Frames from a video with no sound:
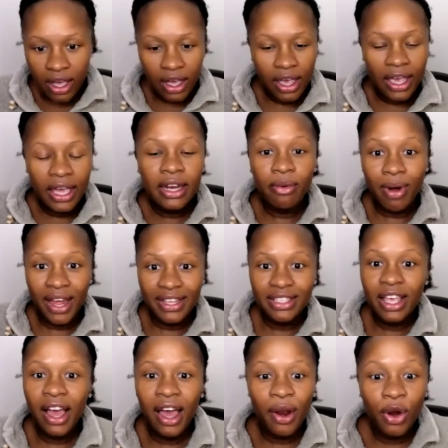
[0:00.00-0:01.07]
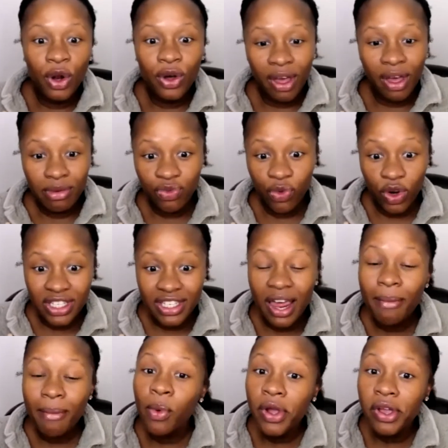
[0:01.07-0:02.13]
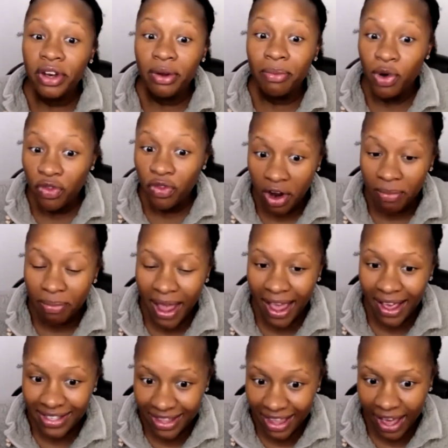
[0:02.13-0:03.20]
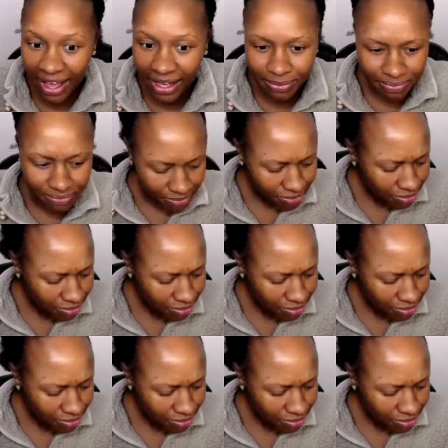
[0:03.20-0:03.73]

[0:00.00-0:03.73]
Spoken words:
Anyways, I don't know what that was for today, but we're going to move on past that.